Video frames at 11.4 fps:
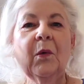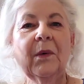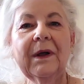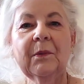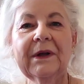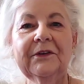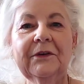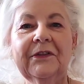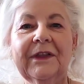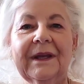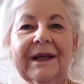Well, what do
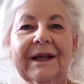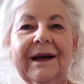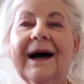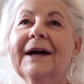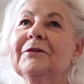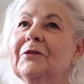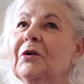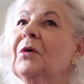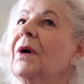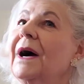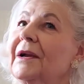you think? I don't
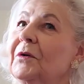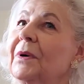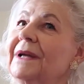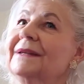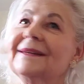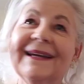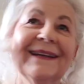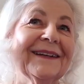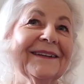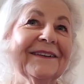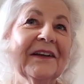know. I quite
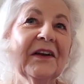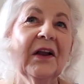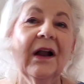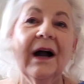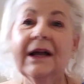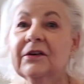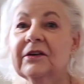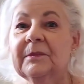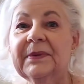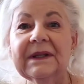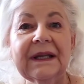like it. I
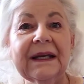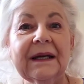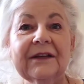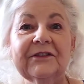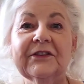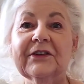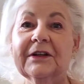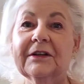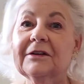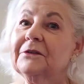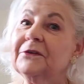look a bit like I just
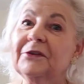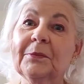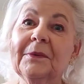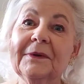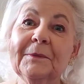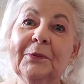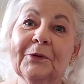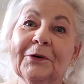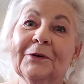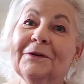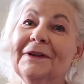got out of a swimming
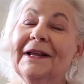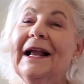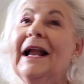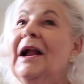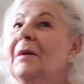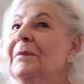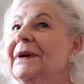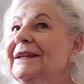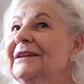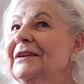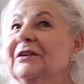pool,
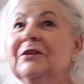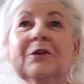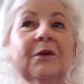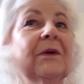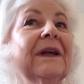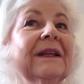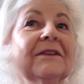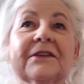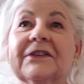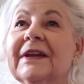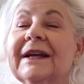but you know, it
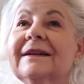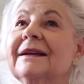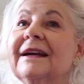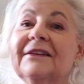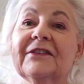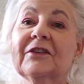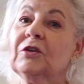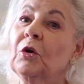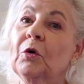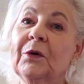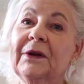looks like a nice
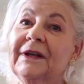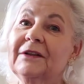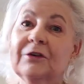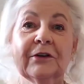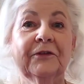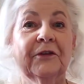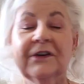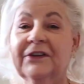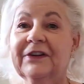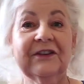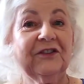glowy look for
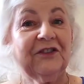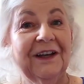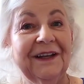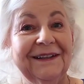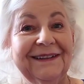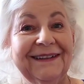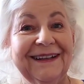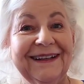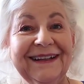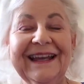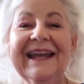a sunshiny
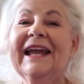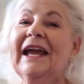day.